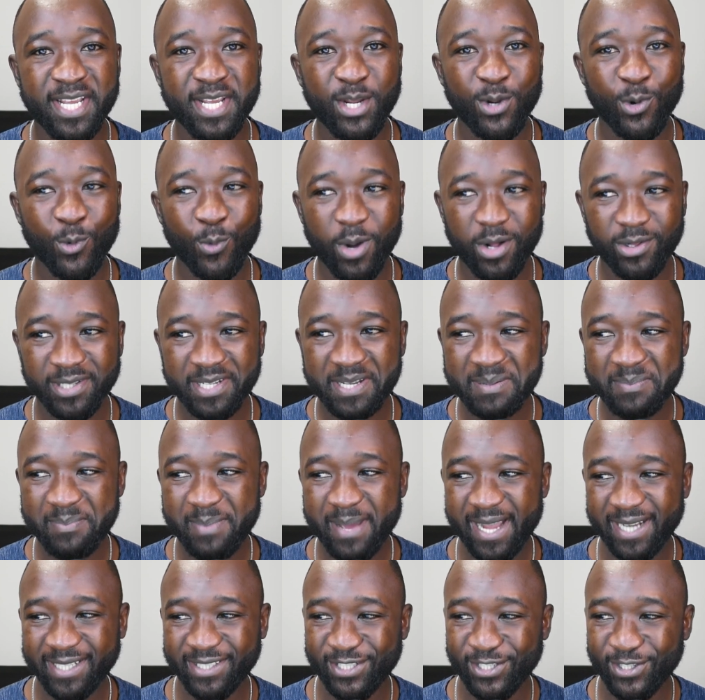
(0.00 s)
Welcome
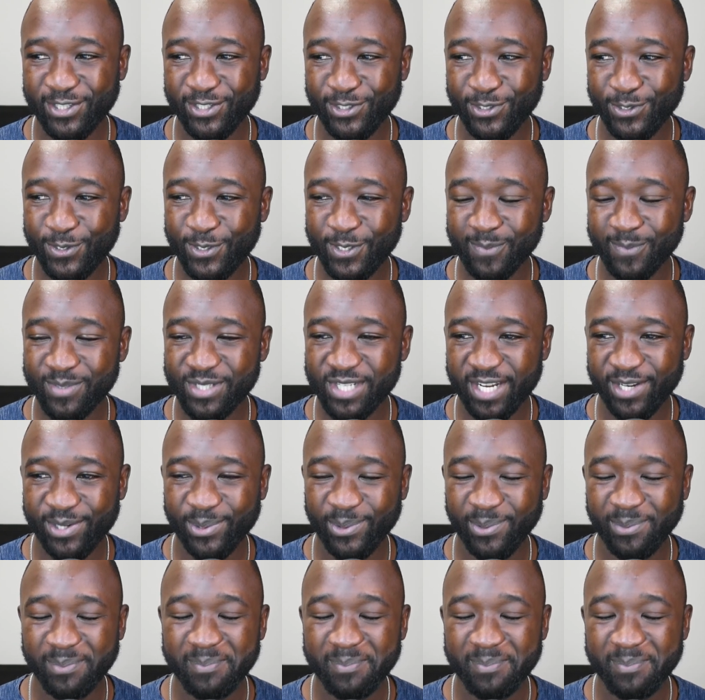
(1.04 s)
back to the YouTube channel.